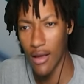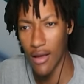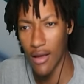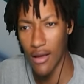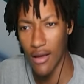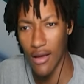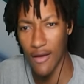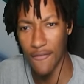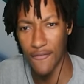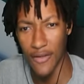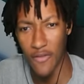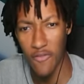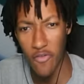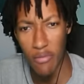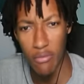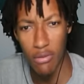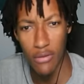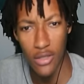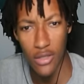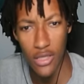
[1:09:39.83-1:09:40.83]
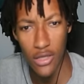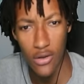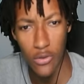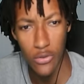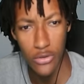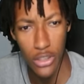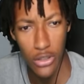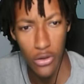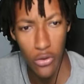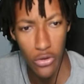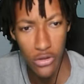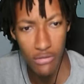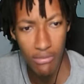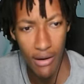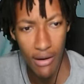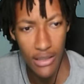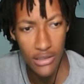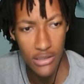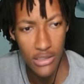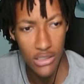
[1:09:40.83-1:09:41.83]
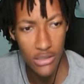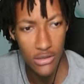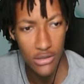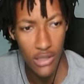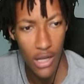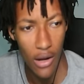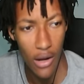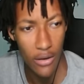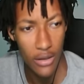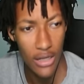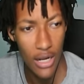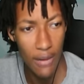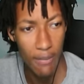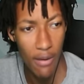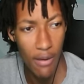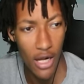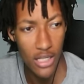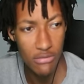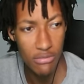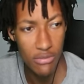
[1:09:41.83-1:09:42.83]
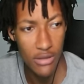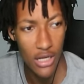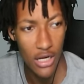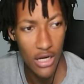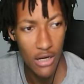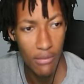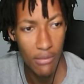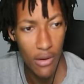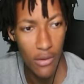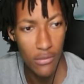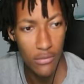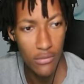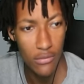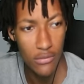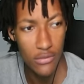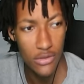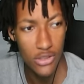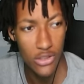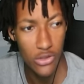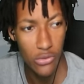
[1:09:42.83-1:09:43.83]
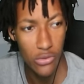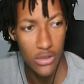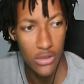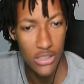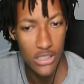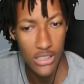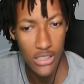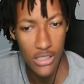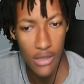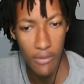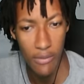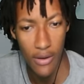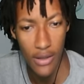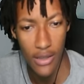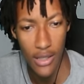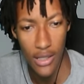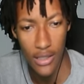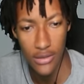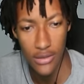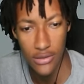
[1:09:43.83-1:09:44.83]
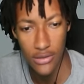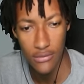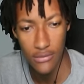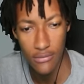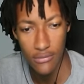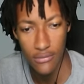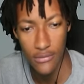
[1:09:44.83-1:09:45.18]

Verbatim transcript: If even bullying goes unnoticed by the teachers, how can they possibly care about students skipping class?